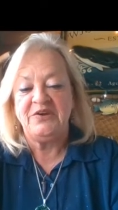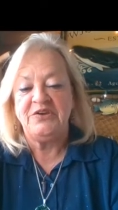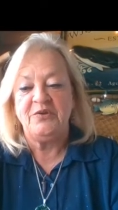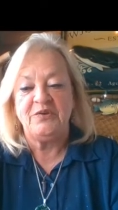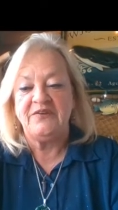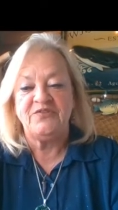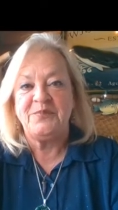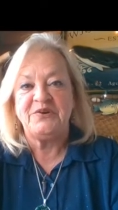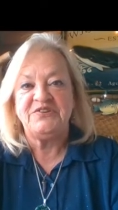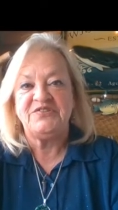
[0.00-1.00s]
You don't have to
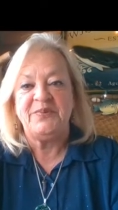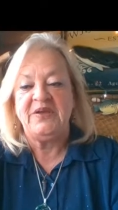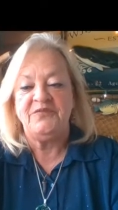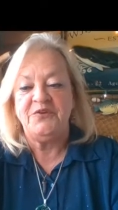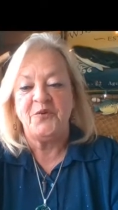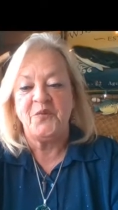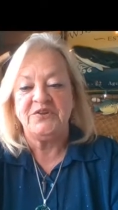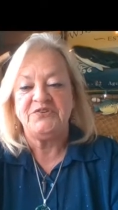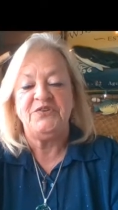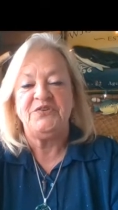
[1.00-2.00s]
participate if you don't
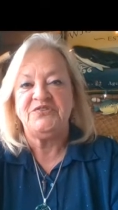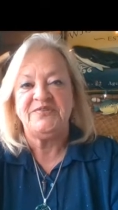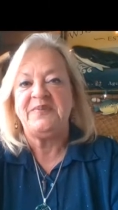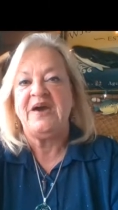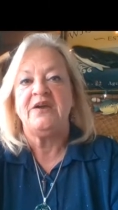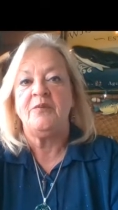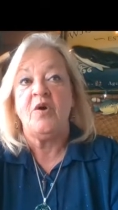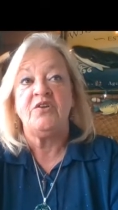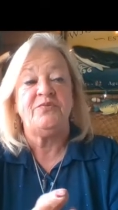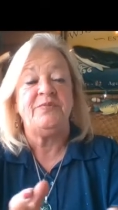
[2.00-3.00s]
want to. You can sit back and
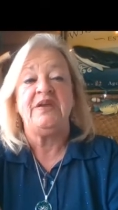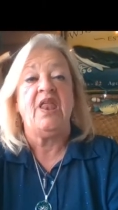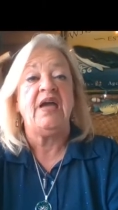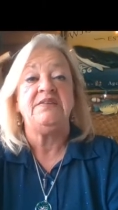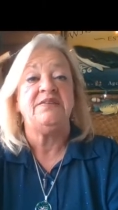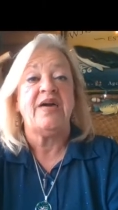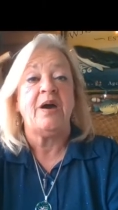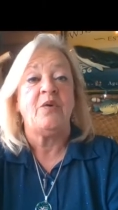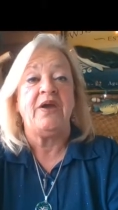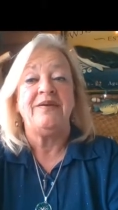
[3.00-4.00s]
watch and be enlightened that
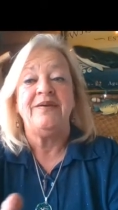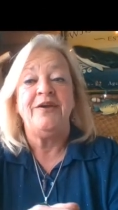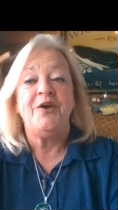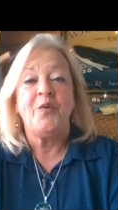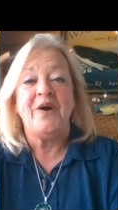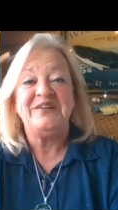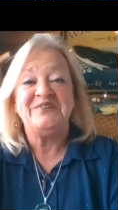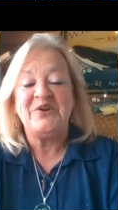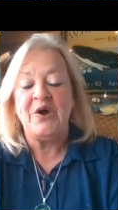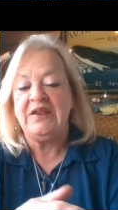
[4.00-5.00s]
way, quiet
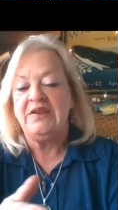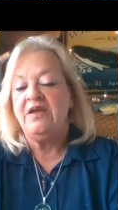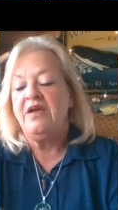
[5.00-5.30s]
or not.